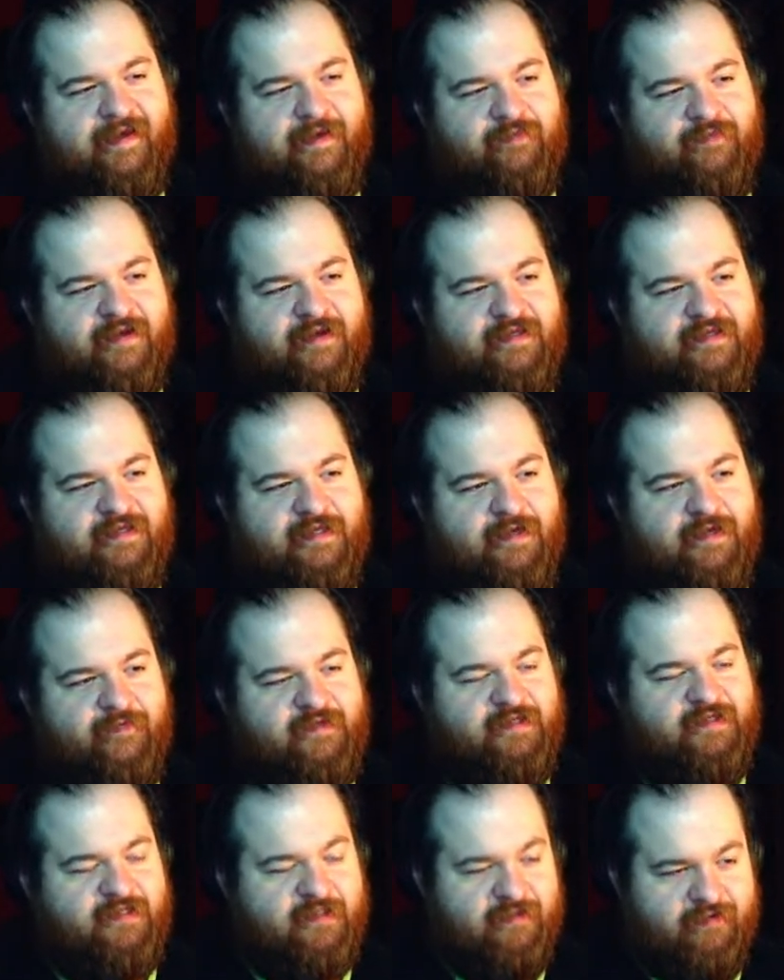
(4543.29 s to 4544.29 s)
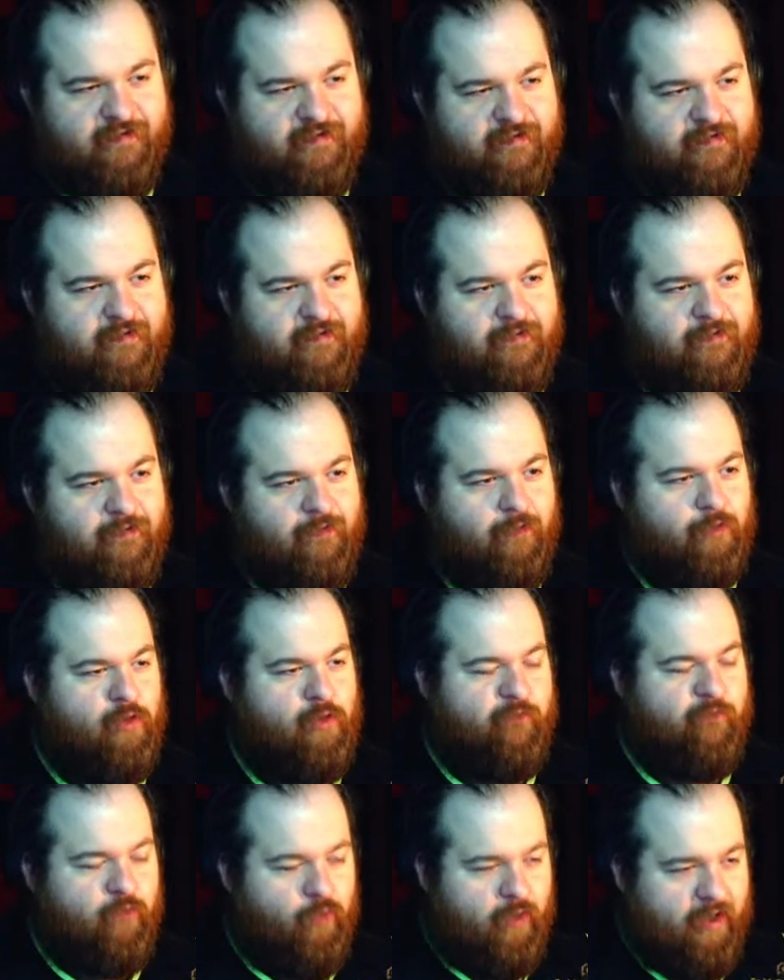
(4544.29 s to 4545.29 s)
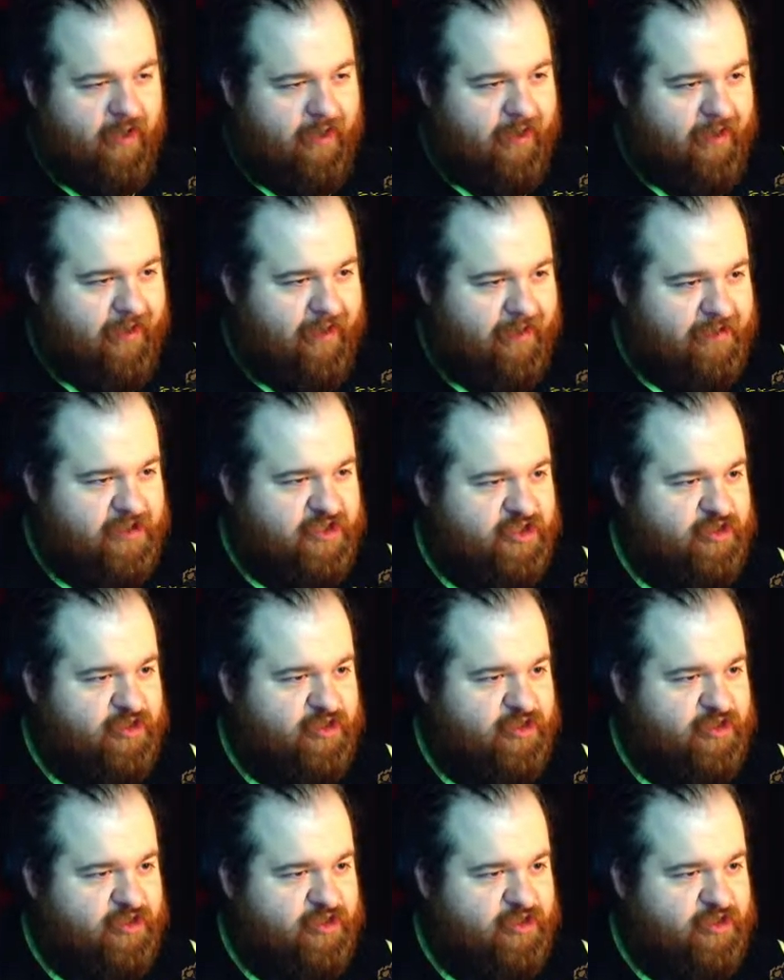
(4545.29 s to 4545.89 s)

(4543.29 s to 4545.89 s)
like TF2 or Overwatch